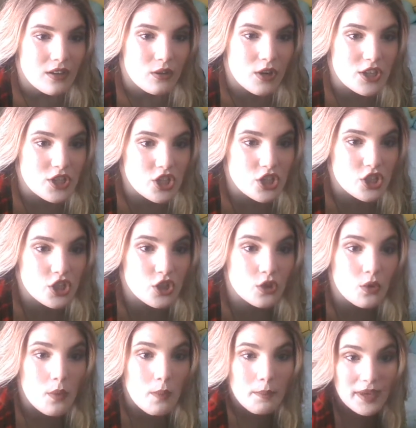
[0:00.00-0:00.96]
question
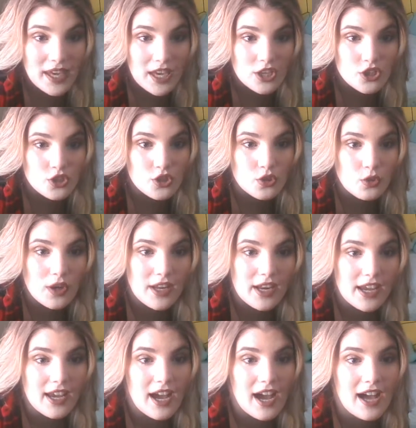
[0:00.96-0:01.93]
two, Pikachu, an
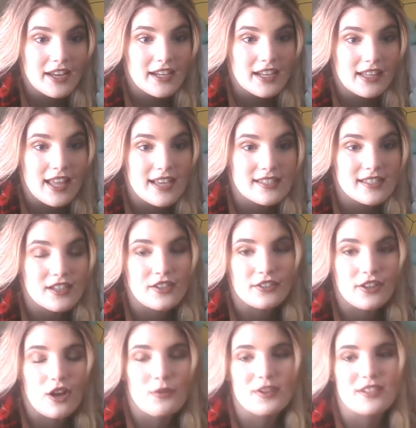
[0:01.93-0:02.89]
iconic classic
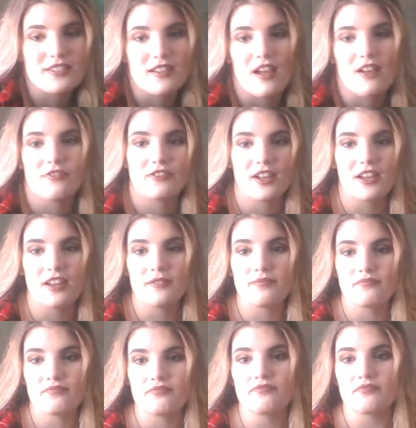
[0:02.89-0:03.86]
you'll always love.
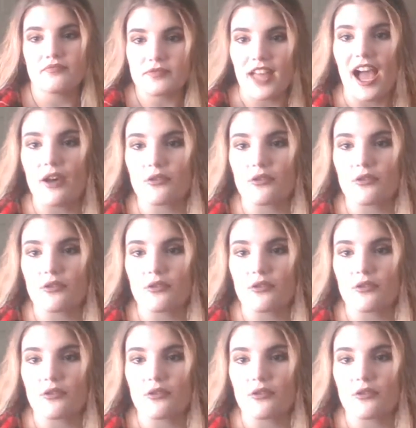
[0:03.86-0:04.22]
The